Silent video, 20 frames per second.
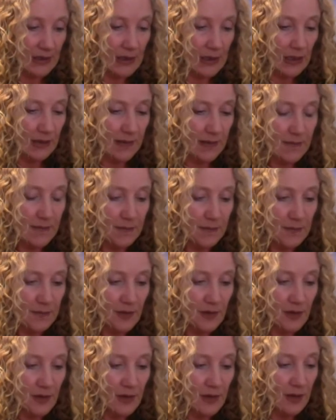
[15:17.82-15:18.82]
Um,
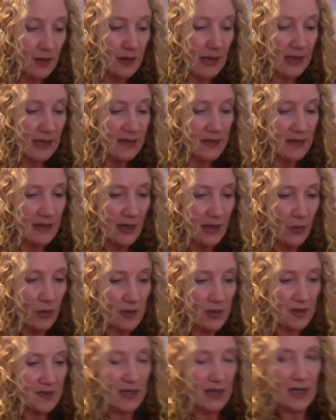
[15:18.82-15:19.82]
the last thing I
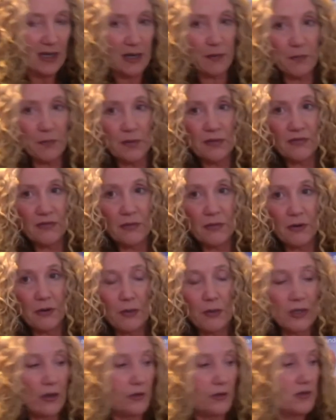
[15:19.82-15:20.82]
want to say before
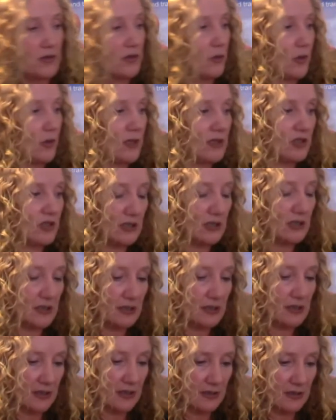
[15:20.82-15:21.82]
we go to
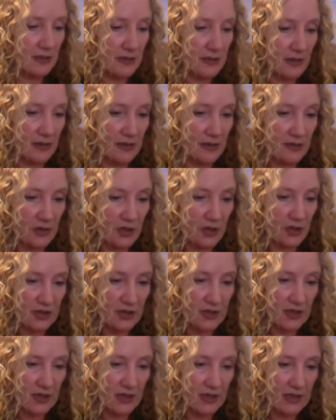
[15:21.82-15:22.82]
questions is is
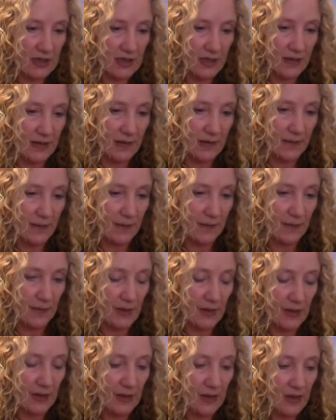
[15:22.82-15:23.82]
just that um,
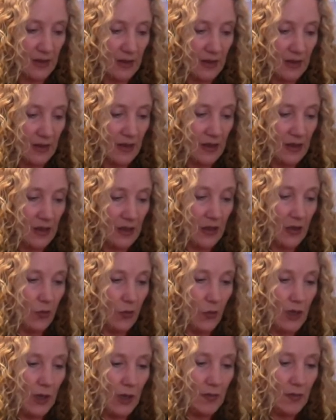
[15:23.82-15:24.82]
you know
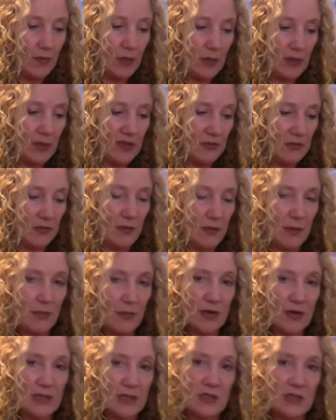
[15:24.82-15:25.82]
one, one must remember,
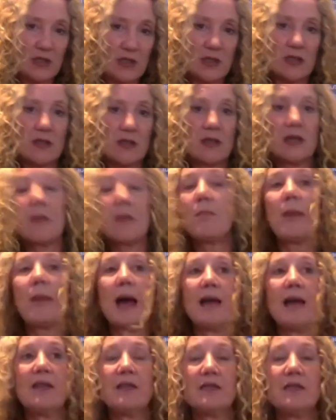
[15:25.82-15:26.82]
in addition to the
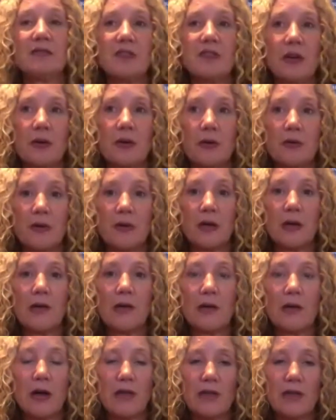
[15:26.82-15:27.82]
combative tone
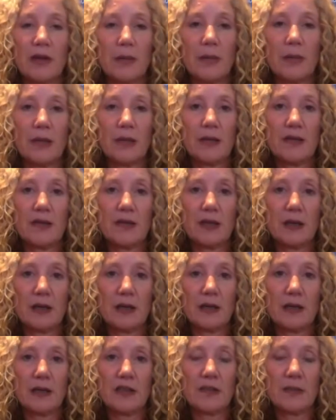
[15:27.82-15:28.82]
of, of Kabila's
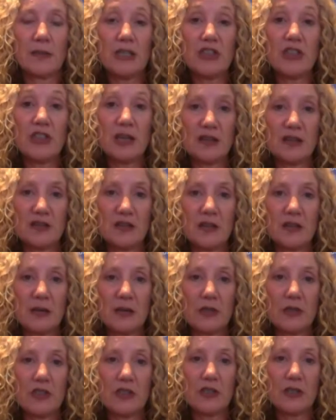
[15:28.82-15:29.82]
uh, speech yesterday,
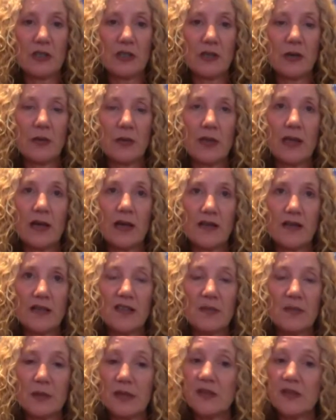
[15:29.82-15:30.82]
which you know because he
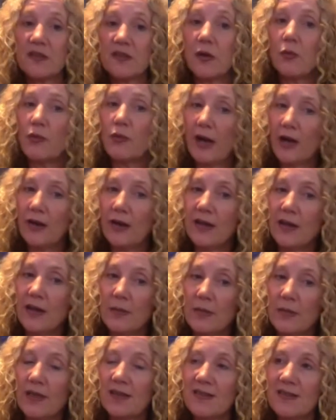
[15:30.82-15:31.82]
speaks so rarely and
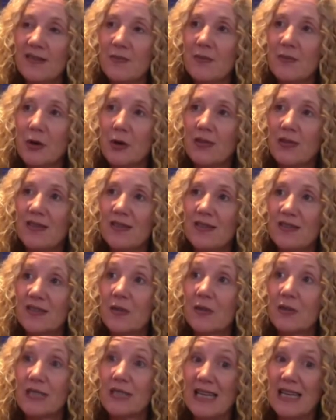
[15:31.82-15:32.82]
because the moment is
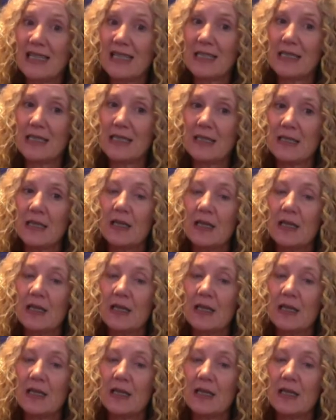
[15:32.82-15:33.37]
so tense,